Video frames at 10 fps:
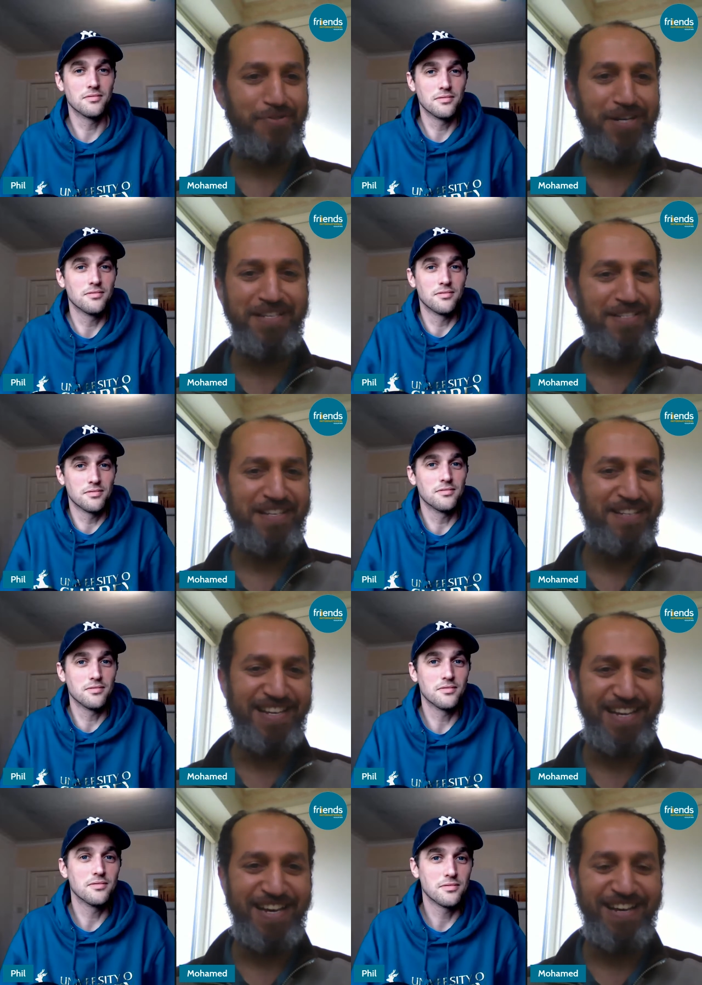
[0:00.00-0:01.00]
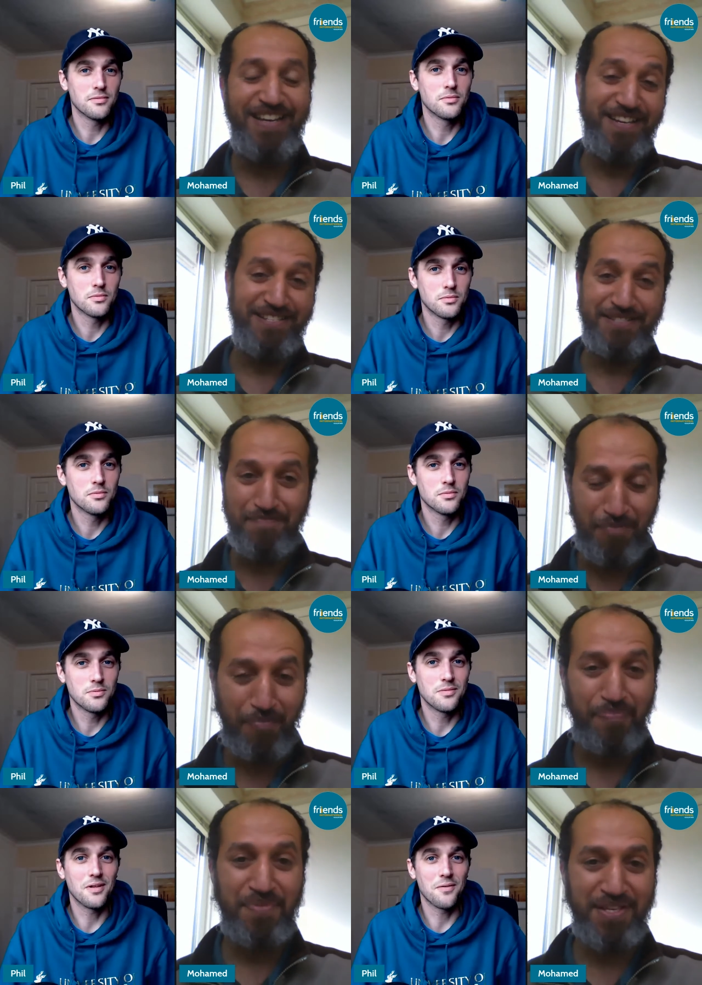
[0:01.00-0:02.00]
Speaker 1: twice, and I like it.
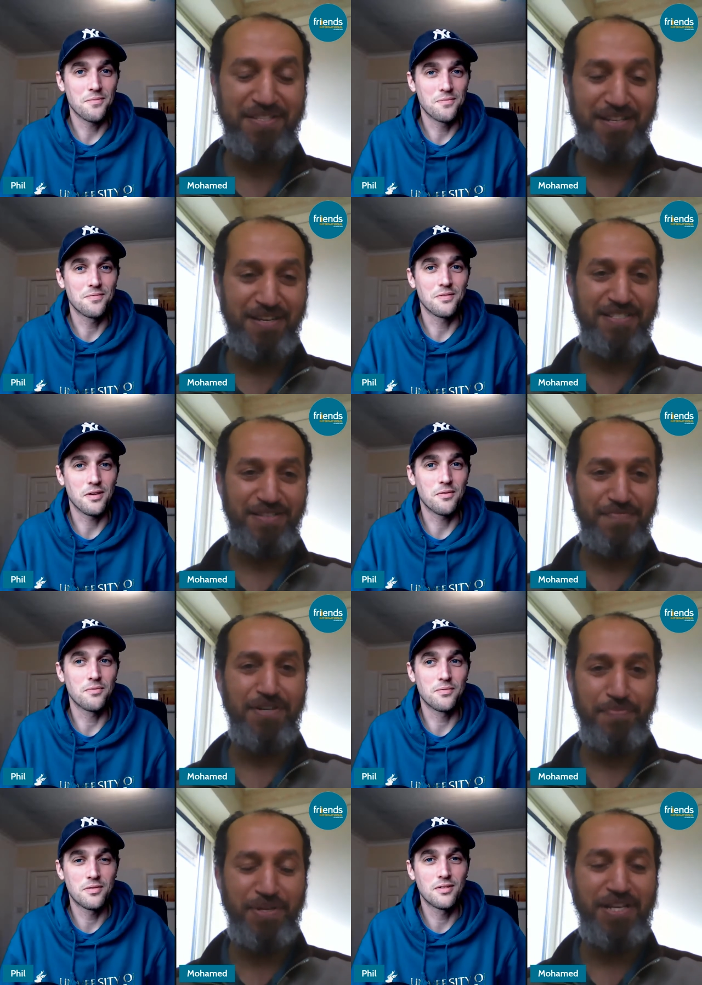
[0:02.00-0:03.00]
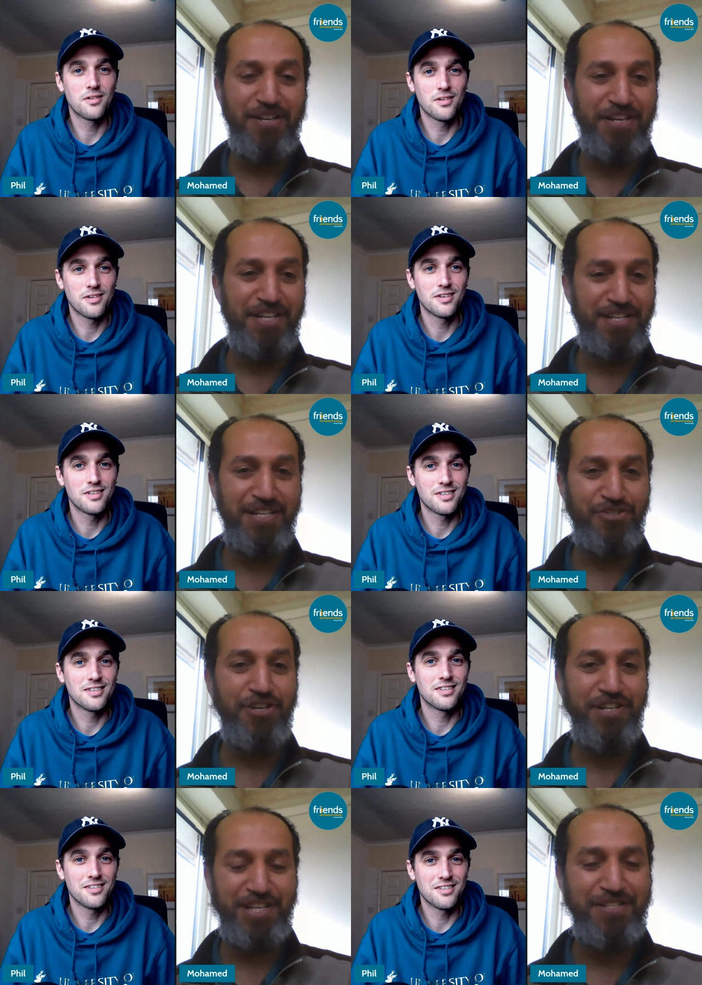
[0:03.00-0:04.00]
Yep. It's yep. a very big learning
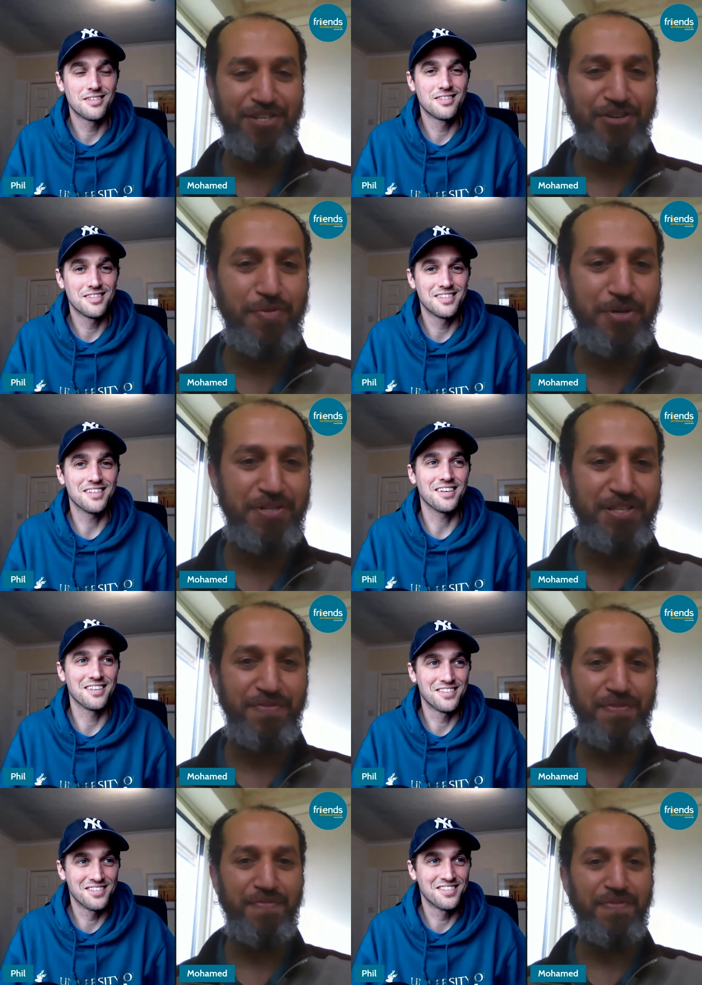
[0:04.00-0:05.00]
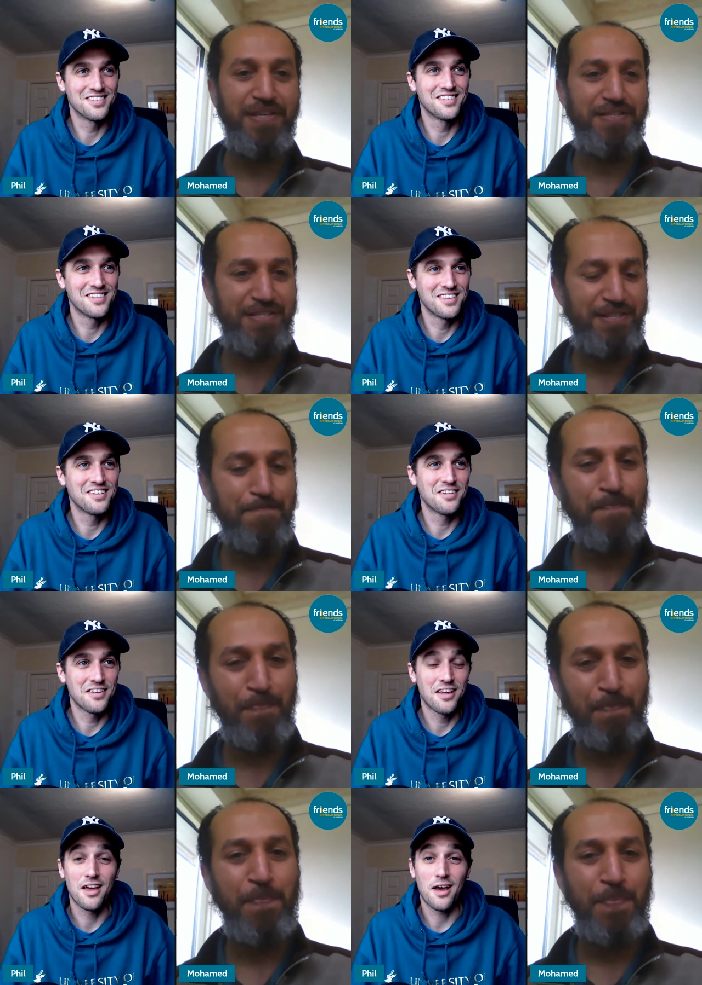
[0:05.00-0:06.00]
journey to know about yep. the different faiths.
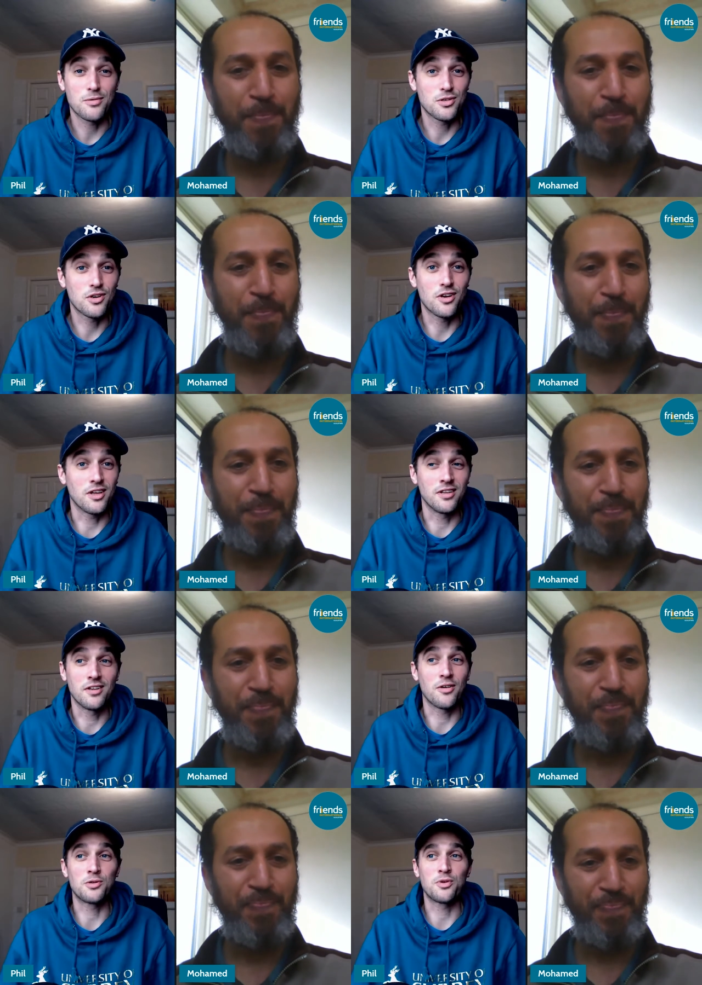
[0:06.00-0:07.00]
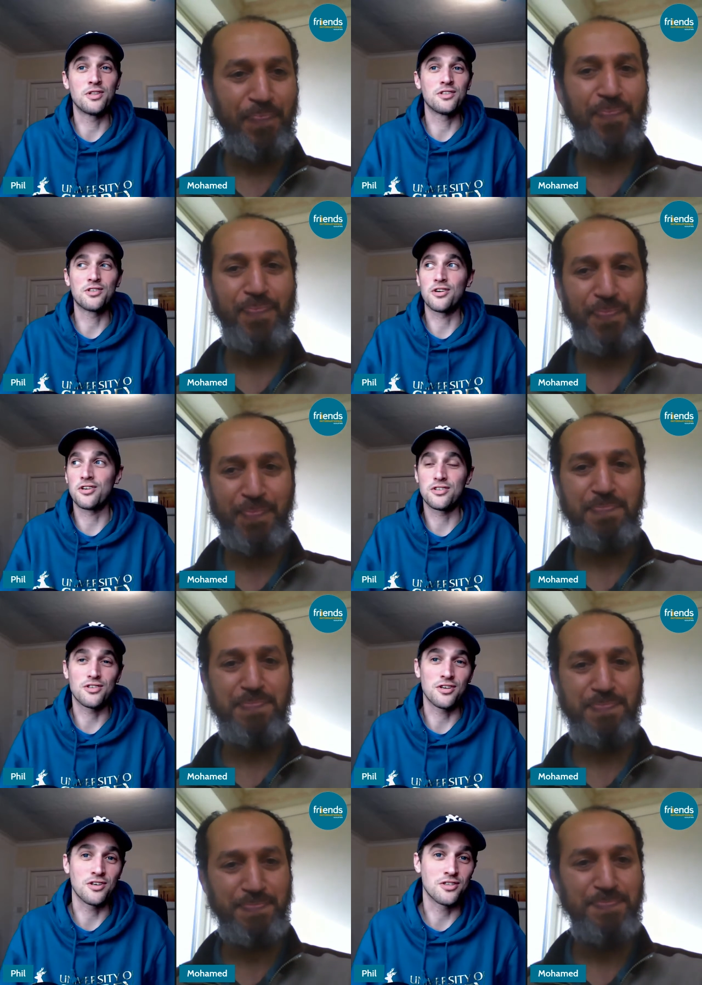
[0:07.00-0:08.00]
Speaker 2: Absolutely. No, it's been so good
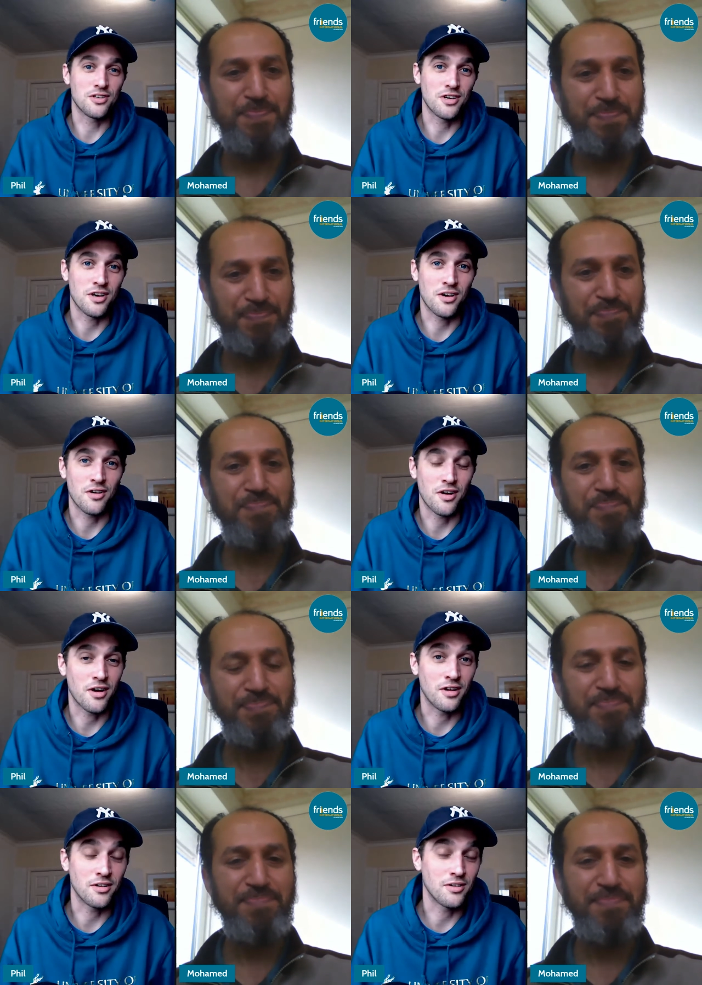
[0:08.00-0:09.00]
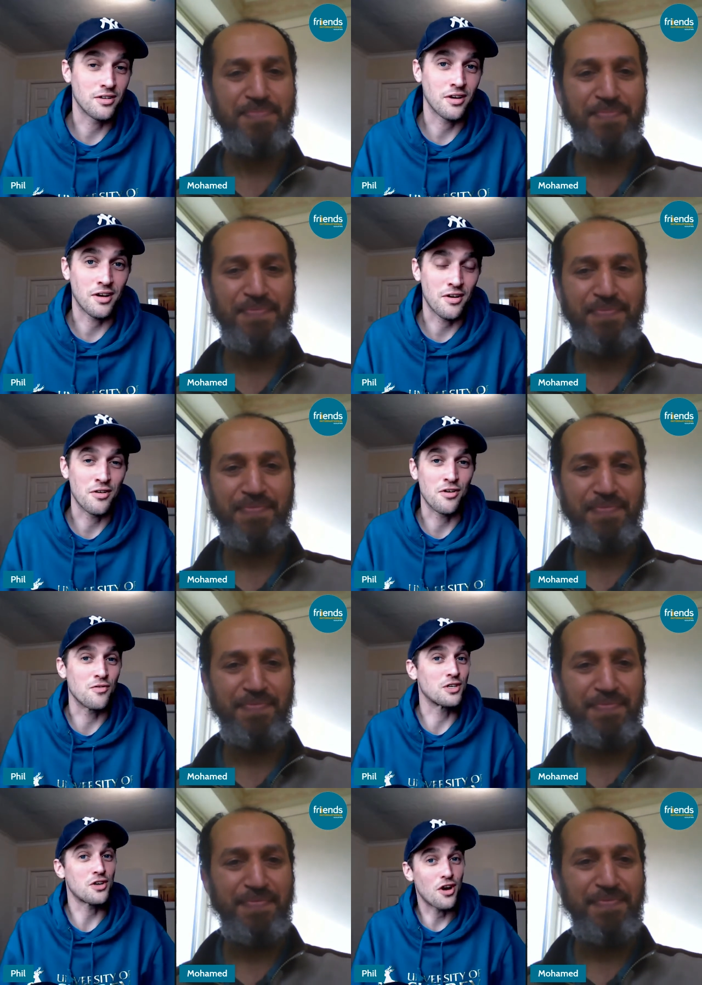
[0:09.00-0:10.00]
to to hear and uh, hearing you
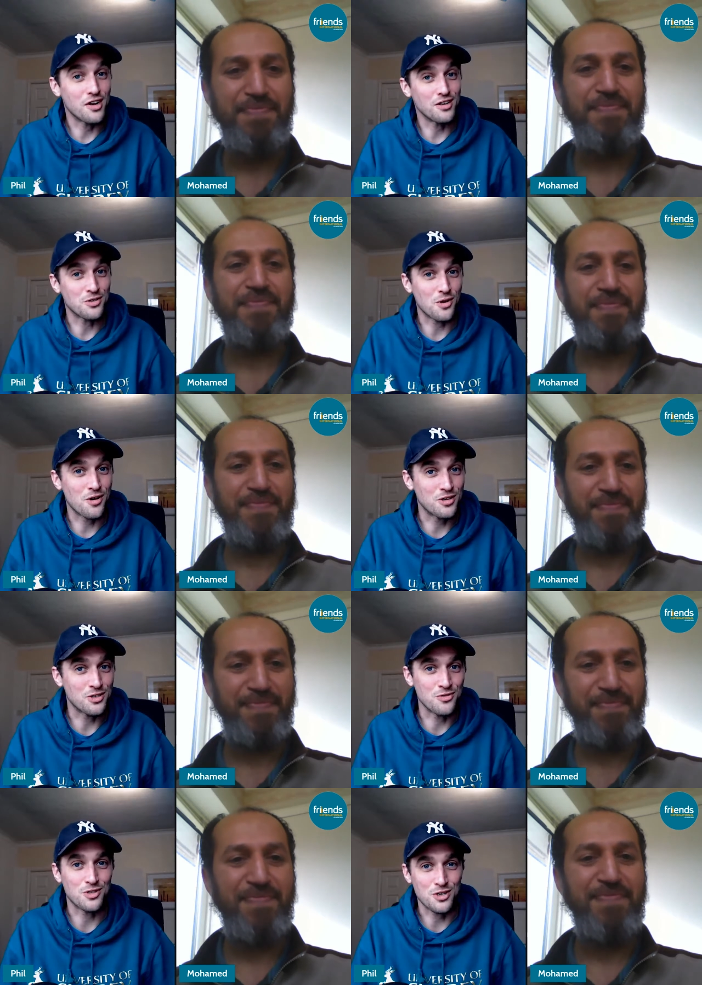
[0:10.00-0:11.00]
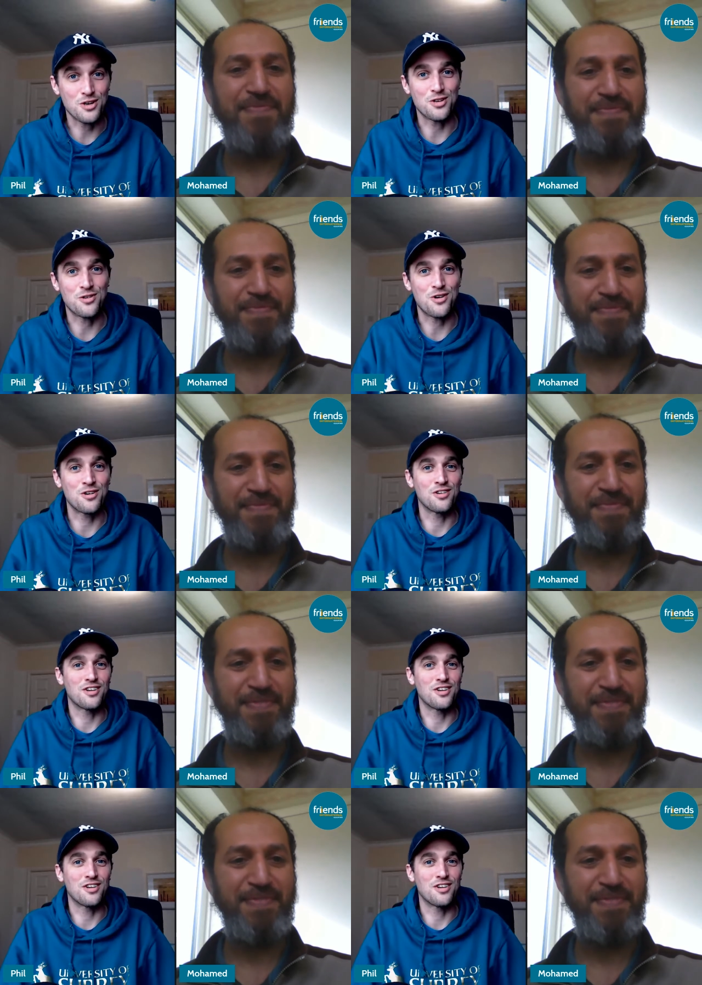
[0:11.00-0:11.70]
recite as well because you recite the Quran,